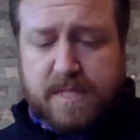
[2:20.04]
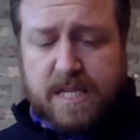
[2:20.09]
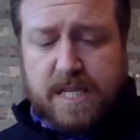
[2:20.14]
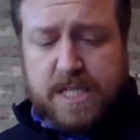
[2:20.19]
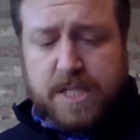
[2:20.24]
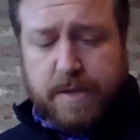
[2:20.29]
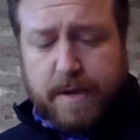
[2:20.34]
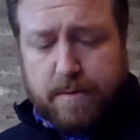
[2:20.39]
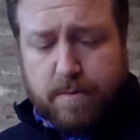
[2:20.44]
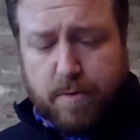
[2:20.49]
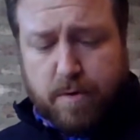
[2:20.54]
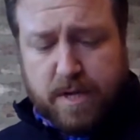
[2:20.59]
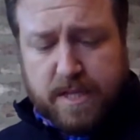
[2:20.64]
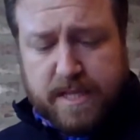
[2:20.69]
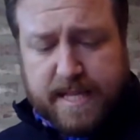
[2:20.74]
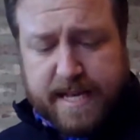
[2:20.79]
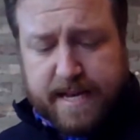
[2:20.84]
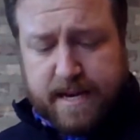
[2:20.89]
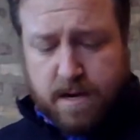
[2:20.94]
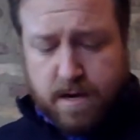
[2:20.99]
So I wrote a
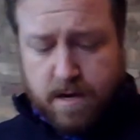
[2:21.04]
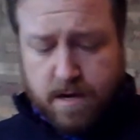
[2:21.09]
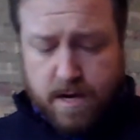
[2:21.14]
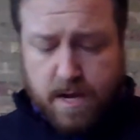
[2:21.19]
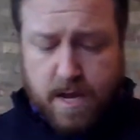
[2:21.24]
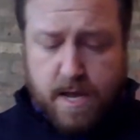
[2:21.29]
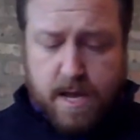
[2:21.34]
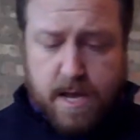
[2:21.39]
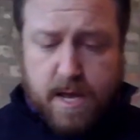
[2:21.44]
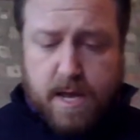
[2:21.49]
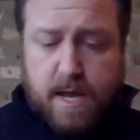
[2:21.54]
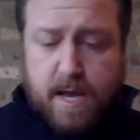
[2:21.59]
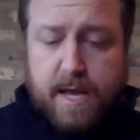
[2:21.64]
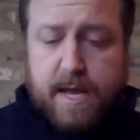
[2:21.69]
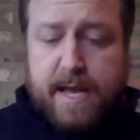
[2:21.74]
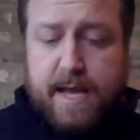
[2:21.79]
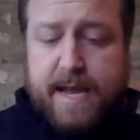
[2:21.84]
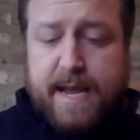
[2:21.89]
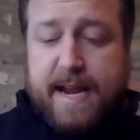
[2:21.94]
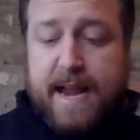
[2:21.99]
letter
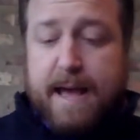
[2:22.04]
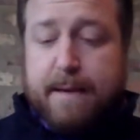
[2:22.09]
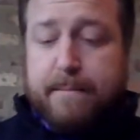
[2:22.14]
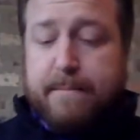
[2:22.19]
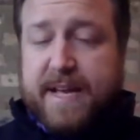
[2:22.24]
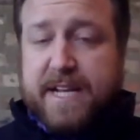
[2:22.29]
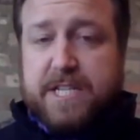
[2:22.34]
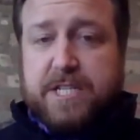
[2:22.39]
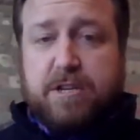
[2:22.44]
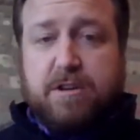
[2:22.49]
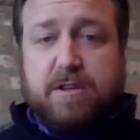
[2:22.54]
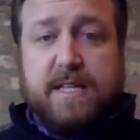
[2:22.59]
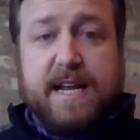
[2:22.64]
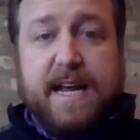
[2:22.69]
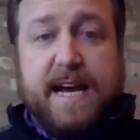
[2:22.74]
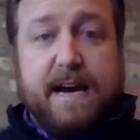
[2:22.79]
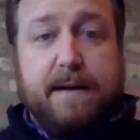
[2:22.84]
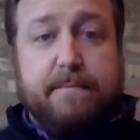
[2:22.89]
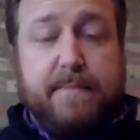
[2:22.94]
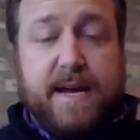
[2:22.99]
and I made sure that
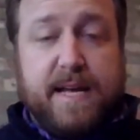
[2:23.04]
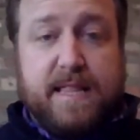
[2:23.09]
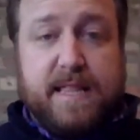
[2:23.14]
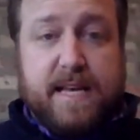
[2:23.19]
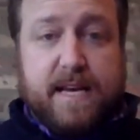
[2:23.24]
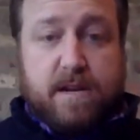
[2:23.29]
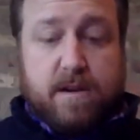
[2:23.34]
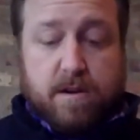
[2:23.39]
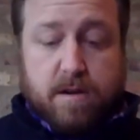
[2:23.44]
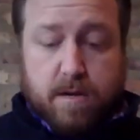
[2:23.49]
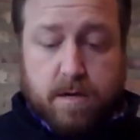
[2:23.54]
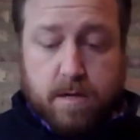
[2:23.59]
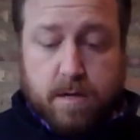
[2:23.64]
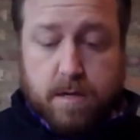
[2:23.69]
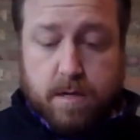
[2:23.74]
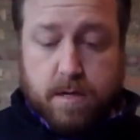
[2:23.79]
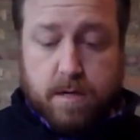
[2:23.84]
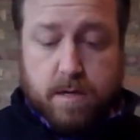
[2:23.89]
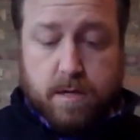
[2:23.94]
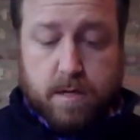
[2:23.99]
on my letter,
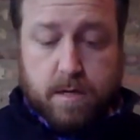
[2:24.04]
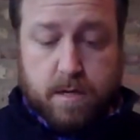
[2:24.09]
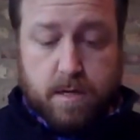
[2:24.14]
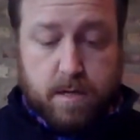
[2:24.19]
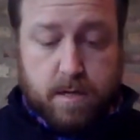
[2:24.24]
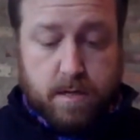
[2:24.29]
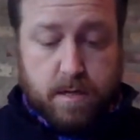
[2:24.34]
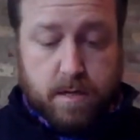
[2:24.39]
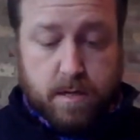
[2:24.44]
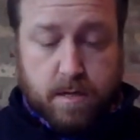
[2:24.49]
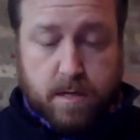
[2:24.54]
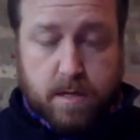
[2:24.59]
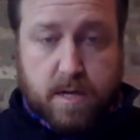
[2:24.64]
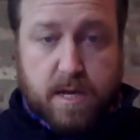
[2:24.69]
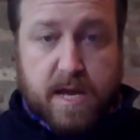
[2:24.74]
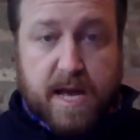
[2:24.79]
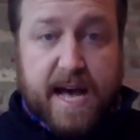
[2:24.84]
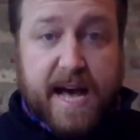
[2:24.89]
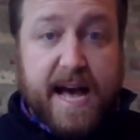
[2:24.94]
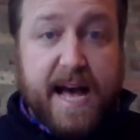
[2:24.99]

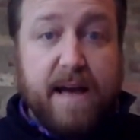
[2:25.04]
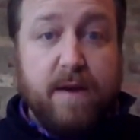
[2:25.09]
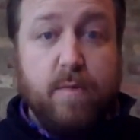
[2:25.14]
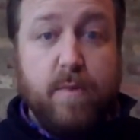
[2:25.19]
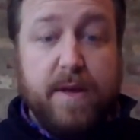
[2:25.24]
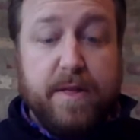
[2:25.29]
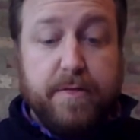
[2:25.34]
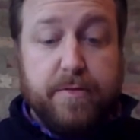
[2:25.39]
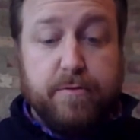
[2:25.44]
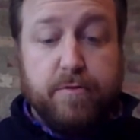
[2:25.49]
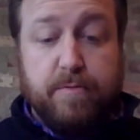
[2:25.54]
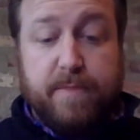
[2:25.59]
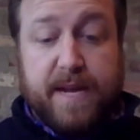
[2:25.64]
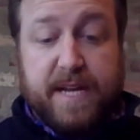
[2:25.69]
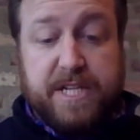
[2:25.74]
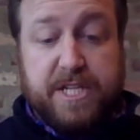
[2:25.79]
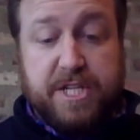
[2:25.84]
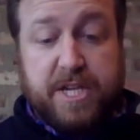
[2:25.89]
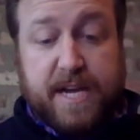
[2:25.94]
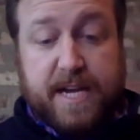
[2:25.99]
I went through my
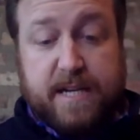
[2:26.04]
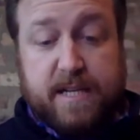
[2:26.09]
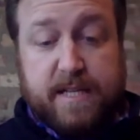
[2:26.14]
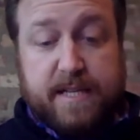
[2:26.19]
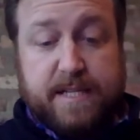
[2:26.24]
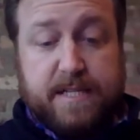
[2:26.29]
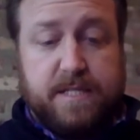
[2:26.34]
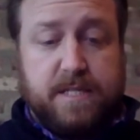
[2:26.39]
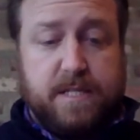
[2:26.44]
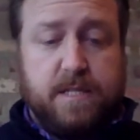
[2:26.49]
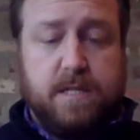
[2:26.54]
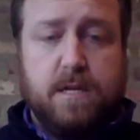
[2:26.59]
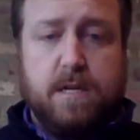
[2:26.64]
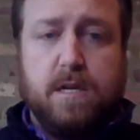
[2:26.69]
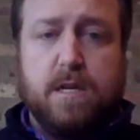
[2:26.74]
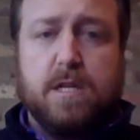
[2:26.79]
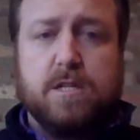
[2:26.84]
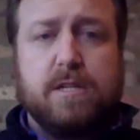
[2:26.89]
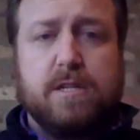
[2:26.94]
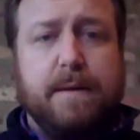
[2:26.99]
checklists.
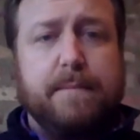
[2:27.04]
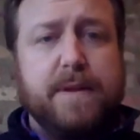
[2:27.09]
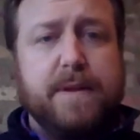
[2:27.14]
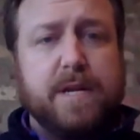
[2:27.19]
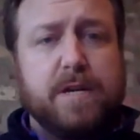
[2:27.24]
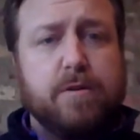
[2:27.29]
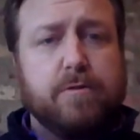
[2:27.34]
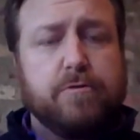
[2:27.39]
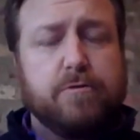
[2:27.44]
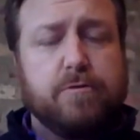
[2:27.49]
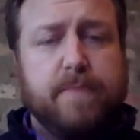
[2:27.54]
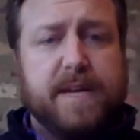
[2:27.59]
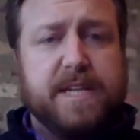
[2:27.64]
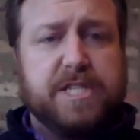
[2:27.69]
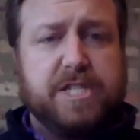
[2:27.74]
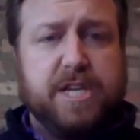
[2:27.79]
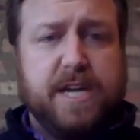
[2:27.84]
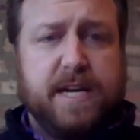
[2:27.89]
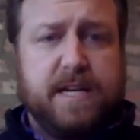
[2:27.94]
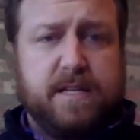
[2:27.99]
So I'm going to go through my
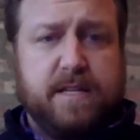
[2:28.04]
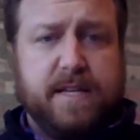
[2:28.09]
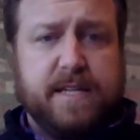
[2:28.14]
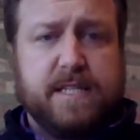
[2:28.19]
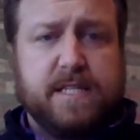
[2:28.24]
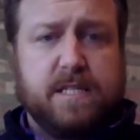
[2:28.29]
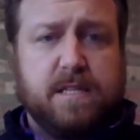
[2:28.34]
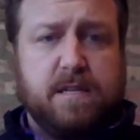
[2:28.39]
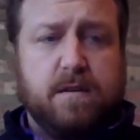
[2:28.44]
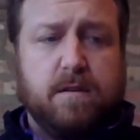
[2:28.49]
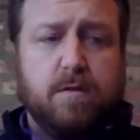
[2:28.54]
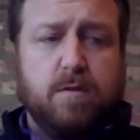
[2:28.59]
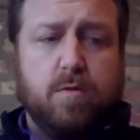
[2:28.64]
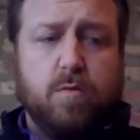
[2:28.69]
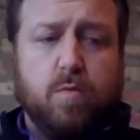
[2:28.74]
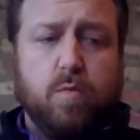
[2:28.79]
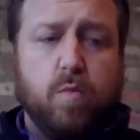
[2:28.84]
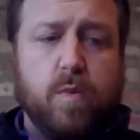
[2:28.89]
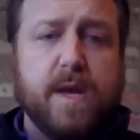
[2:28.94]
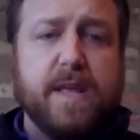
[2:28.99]
checklist
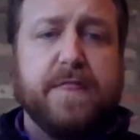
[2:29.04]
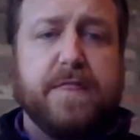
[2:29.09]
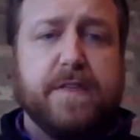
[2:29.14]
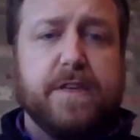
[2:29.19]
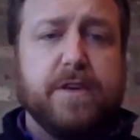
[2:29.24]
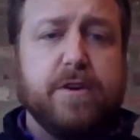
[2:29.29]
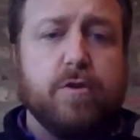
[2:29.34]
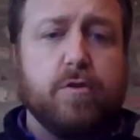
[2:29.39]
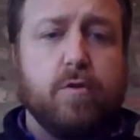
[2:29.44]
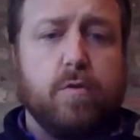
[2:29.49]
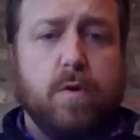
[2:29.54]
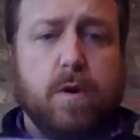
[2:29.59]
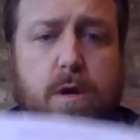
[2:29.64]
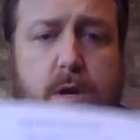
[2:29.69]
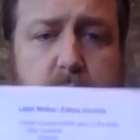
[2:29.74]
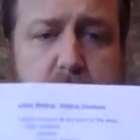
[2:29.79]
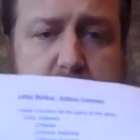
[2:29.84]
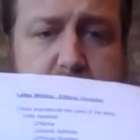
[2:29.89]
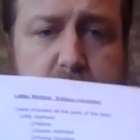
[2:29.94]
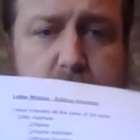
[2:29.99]
with you
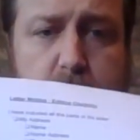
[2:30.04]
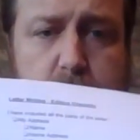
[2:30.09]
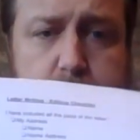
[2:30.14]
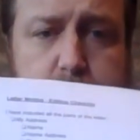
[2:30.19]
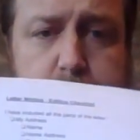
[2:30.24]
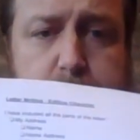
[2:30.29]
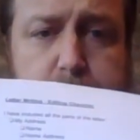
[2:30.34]
here.